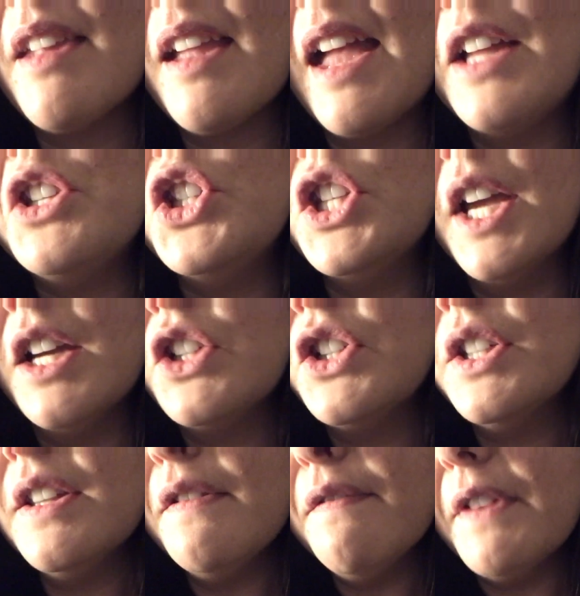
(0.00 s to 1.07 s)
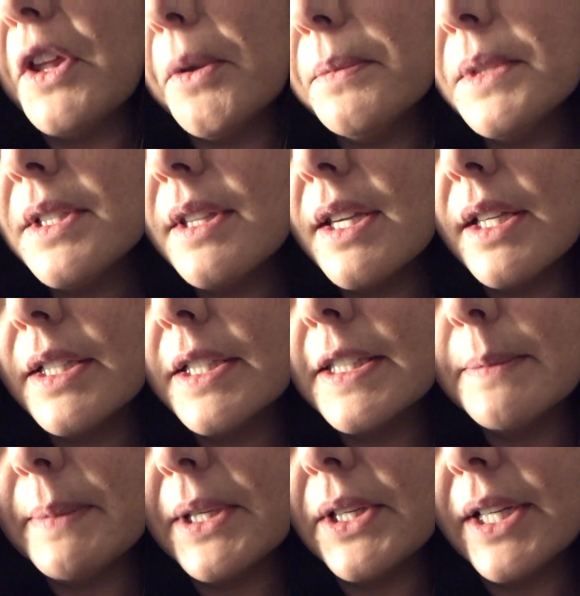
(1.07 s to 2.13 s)
And she actually filmed the
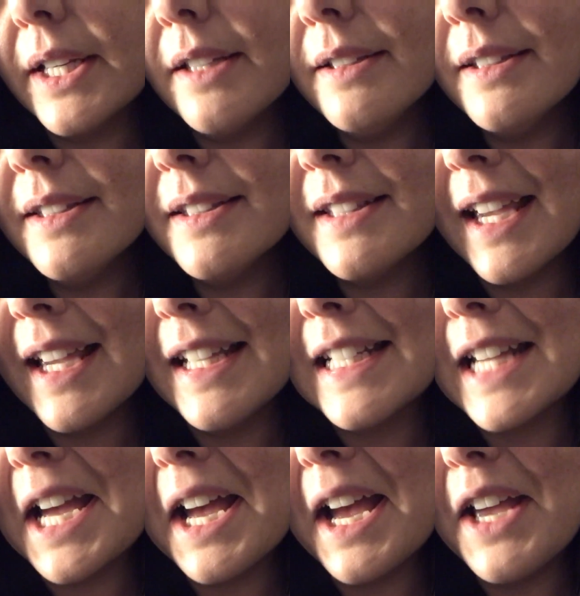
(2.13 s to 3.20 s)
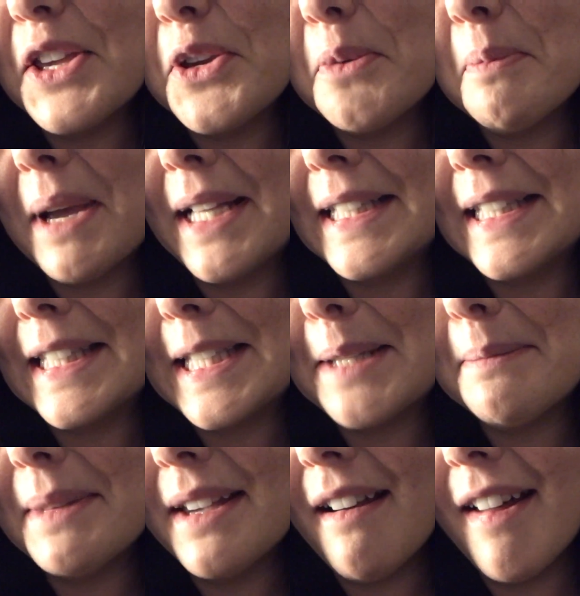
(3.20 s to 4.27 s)
experience, and you might see
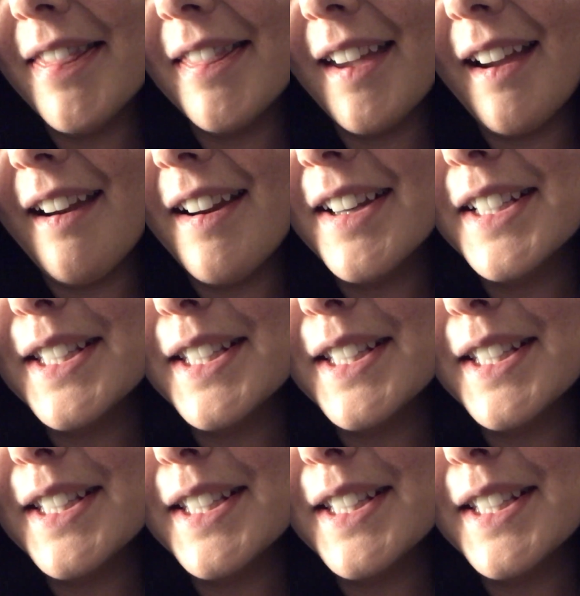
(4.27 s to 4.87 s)
me on there.